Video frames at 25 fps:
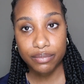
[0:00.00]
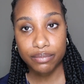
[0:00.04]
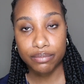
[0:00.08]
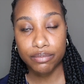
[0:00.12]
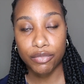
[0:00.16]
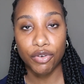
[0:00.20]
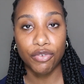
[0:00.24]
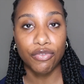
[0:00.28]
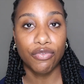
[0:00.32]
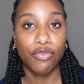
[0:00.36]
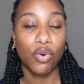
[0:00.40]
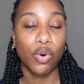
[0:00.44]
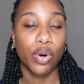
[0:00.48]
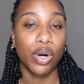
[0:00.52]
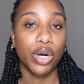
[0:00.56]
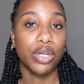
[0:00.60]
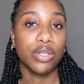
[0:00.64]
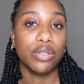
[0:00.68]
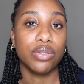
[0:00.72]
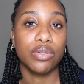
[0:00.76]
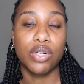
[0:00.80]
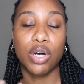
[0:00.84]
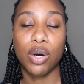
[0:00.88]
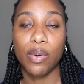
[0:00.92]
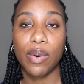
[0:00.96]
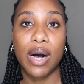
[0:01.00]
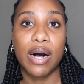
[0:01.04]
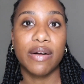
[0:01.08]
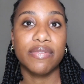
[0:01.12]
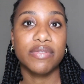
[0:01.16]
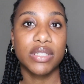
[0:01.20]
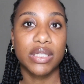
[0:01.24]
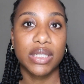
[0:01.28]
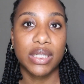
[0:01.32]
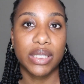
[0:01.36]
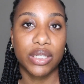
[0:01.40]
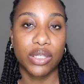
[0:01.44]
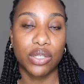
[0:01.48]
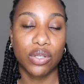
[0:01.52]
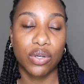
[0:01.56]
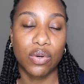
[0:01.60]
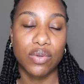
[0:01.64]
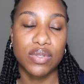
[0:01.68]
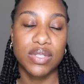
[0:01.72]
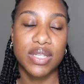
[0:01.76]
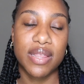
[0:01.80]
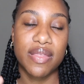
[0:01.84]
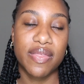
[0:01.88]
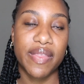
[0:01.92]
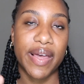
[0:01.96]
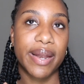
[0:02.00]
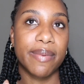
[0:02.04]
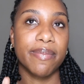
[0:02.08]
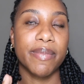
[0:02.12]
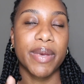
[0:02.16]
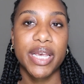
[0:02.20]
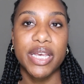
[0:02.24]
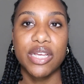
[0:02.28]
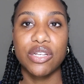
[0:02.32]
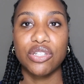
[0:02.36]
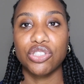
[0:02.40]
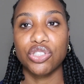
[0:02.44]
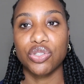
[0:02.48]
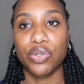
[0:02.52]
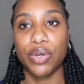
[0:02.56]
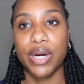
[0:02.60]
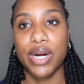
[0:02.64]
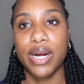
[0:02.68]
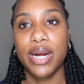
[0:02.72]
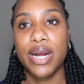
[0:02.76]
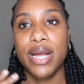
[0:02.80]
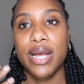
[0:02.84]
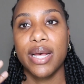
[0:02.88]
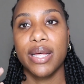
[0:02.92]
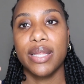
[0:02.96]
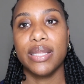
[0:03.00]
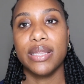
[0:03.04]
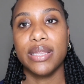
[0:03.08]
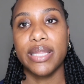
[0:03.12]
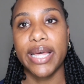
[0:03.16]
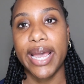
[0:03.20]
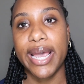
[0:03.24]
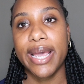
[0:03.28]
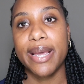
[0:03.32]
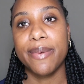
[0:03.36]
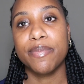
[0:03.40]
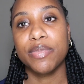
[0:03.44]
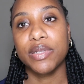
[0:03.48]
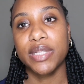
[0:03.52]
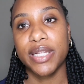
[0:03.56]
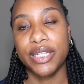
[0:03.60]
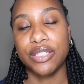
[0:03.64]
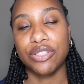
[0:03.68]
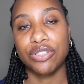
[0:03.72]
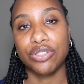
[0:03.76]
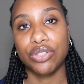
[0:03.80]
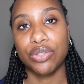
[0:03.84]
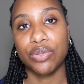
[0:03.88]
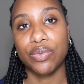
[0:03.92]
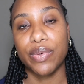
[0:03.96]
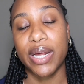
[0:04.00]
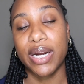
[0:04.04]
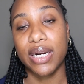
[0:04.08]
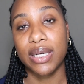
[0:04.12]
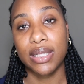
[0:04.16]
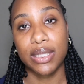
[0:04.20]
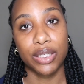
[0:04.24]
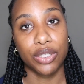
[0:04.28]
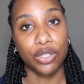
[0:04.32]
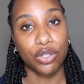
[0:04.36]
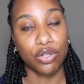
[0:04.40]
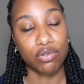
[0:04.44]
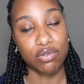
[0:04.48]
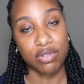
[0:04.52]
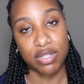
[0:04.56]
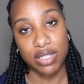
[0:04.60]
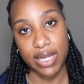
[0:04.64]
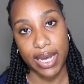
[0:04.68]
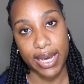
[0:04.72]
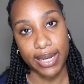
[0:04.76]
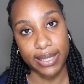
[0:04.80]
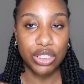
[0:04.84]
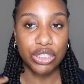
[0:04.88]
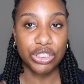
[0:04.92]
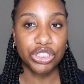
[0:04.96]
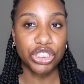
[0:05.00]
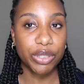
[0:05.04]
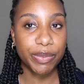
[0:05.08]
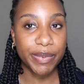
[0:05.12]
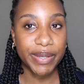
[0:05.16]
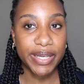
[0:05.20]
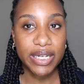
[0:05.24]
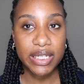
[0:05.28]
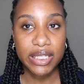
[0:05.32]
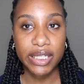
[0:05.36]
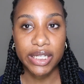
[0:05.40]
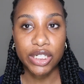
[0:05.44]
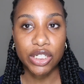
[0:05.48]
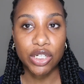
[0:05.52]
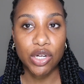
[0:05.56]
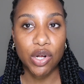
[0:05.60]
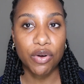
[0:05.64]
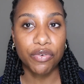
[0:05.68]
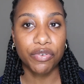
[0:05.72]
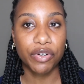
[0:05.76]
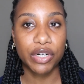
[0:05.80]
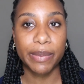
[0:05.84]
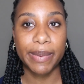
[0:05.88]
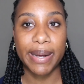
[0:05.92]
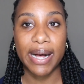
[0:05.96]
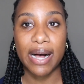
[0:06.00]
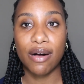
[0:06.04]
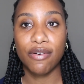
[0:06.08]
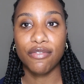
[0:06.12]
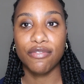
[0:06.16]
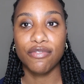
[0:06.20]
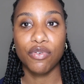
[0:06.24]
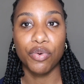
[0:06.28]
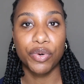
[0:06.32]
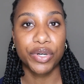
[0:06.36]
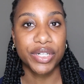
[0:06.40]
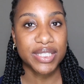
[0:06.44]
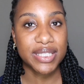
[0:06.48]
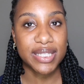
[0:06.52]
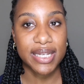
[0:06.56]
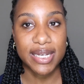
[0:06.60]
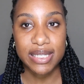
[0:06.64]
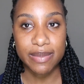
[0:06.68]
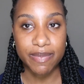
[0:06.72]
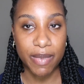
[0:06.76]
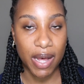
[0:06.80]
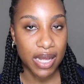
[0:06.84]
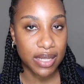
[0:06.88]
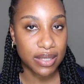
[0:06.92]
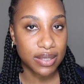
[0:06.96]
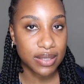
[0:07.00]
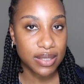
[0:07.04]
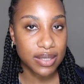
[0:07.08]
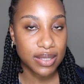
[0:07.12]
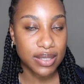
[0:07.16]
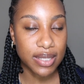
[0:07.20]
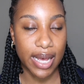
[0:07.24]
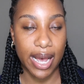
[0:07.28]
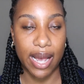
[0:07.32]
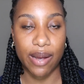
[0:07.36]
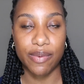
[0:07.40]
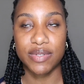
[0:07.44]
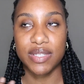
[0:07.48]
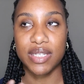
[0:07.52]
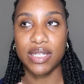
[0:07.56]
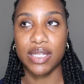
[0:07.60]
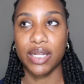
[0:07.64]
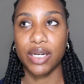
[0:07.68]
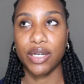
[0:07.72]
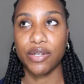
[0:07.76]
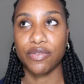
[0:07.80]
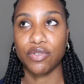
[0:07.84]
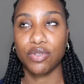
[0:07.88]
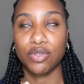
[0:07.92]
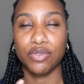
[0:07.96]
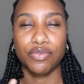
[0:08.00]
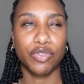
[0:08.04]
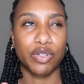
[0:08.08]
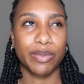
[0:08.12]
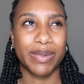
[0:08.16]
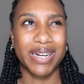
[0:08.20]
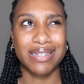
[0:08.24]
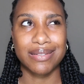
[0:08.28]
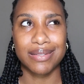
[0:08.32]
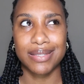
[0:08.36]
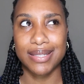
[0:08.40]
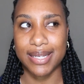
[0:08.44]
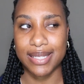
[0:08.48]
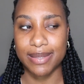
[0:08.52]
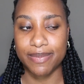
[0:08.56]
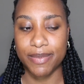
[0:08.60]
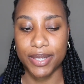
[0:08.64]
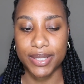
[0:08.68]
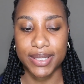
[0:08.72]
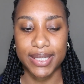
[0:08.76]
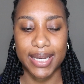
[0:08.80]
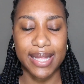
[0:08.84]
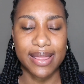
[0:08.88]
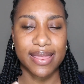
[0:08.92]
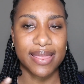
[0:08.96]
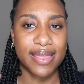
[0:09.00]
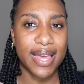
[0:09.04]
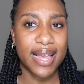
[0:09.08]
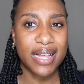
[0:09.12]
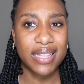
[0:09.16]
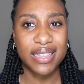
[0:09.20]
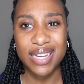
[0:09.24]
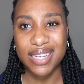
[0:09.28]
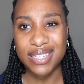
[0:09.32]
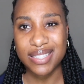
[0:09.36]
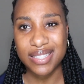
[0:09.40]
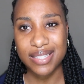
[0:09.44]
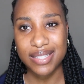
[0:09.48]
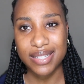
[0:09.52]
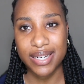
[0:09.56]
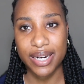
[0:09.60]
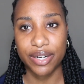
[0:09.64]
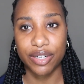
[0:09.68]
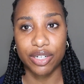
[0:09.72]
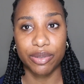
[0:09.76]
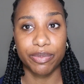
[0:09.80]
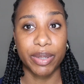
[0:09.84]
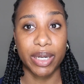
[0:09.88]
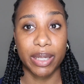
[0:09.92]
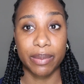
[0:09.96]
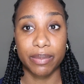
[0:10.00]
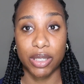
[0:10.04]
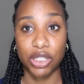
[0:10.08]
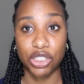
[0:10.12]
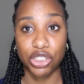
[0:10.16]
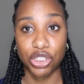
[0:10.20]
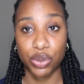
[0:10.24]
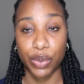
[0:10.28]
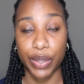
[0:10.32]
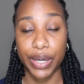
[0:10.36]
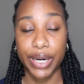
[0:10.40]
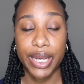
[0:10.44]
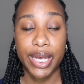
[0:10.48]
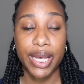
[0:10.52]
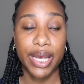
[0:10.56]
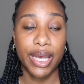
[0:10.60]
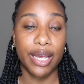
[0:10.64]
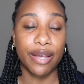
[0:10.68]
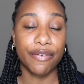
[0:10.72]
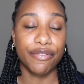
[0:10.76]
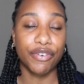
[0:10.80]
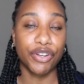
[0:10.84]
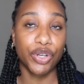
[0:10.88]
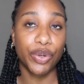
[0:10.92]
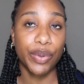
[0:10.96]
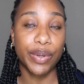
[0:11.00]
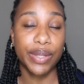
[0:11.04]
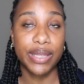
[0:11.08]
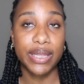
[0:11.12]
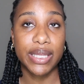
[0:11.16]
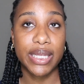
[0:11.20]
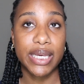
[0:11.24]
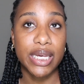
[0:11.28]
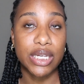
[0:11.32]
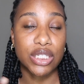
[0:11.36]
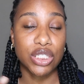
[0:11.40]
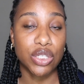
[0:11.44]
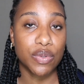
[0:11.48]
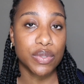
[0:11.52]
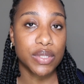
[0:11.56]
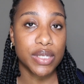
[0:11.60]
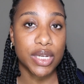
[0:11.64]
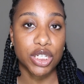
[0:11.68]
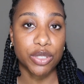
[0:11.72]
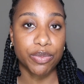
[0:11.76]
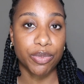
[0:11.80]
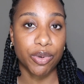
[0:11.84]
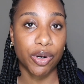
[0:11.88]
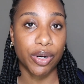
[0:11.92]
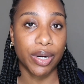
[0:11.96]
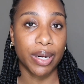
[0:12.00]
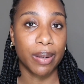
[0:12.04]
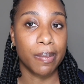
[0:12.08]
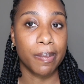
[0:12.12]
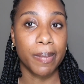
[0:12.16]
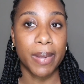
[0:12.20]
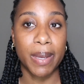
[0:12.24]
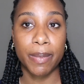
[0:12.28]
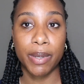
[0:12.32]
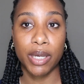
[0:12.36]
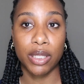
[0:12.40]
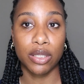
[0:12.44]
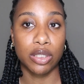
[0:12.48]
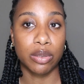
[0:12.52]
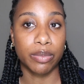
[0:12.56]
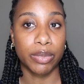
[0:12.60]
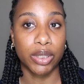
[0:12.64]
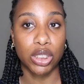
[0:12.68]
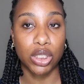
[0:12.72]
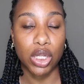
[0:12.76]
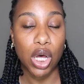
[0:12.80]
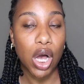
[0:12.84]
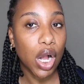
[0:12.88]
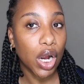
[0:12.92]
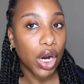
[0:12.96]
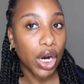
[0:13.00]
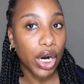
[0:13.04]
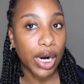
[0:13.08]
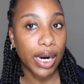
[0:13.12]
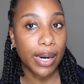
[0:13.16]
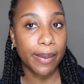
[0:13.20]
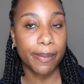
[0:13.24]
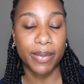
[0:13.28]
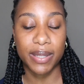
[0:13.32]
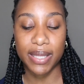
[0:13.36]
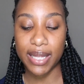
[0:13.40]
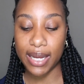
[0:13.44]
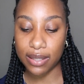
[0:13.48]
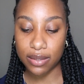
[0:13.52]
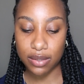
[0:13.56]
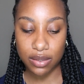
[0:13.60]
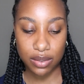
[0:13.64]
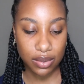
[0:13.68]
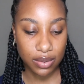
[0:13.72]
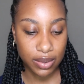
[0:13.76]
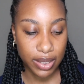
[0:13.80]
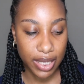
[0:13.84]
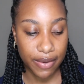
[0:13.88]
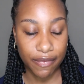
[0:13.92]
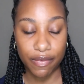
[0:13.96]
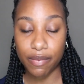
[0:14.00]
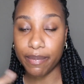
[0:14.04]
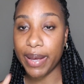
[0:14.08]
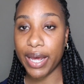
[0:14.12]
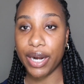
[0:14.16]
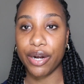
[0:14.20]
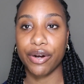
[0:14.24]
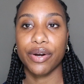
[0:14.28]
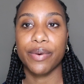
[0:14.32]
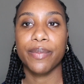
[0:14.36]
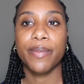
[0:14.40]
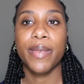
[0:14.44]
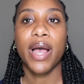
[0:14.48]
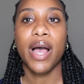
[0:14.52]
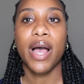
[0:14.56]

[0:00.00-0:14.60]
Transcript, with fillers: before you go off to clinicals and then making sure they place you at a clinical site. You should be in clinical for about four to six months. I was in clinical for about six months. I think that's the standard, but I'm not sure. If you're doing the associates program, maybe a little bit longer, but that's even better.